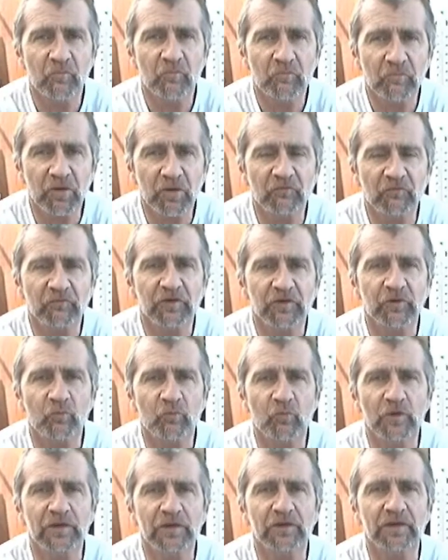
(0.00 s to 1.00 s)
perfect
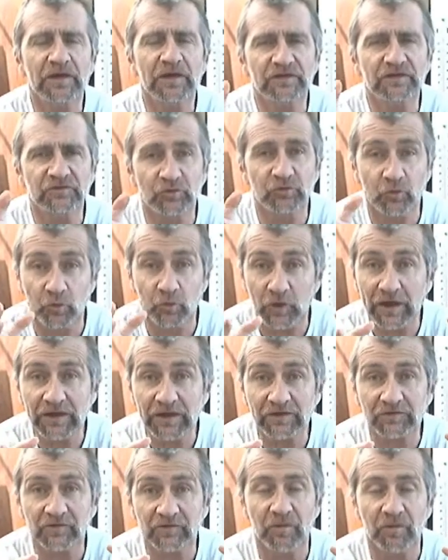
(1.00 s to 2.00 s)
will and His
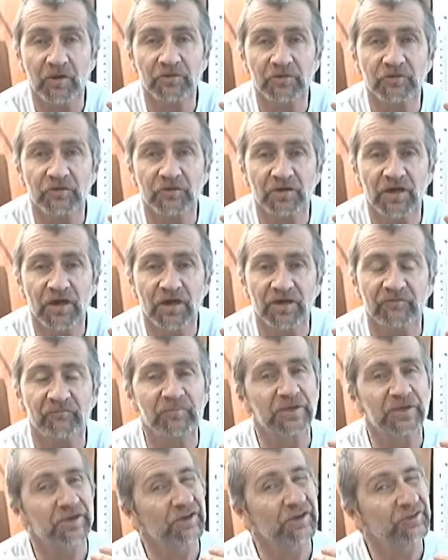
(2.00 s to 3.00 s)
grace upon your life,
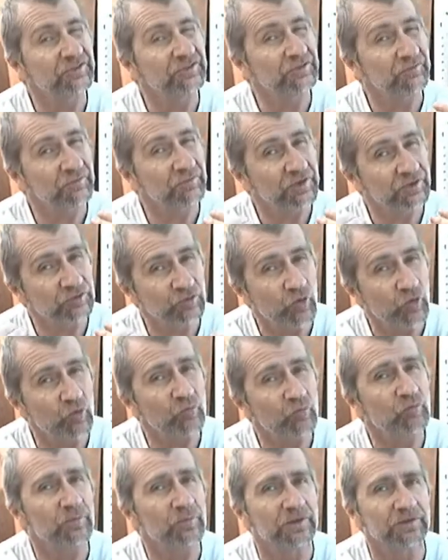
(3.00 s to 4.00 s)
because of the
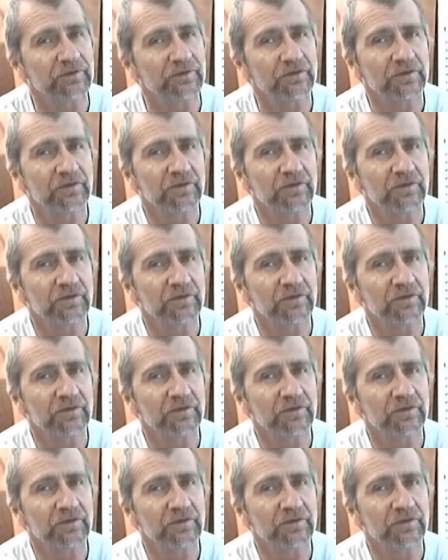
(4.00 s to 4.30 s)
atonement,